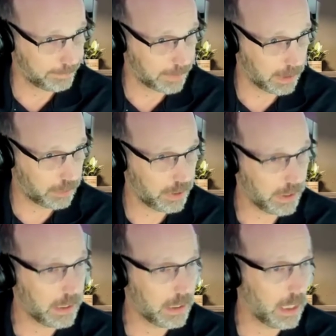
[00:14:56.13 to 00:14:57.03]
Let's
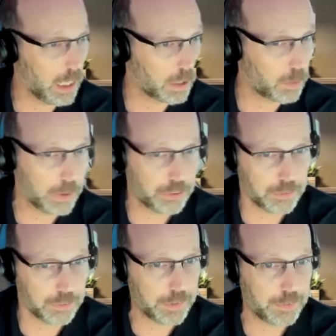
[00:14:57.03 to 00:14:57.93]
see. Question
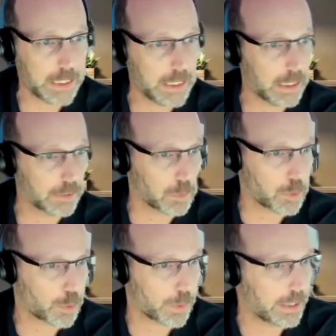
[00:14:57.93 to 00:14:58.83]
15 here from
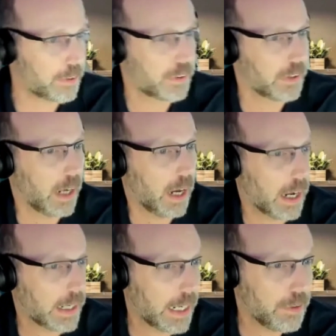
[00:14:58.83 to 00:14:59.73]
Chris.
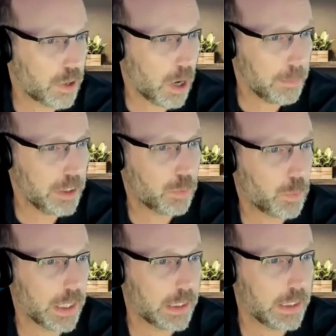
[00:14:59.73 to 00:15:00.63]
Can you comment
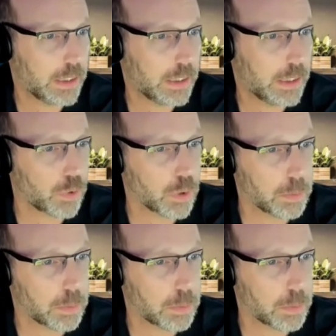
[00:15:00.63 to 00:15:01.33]
why the ControlUp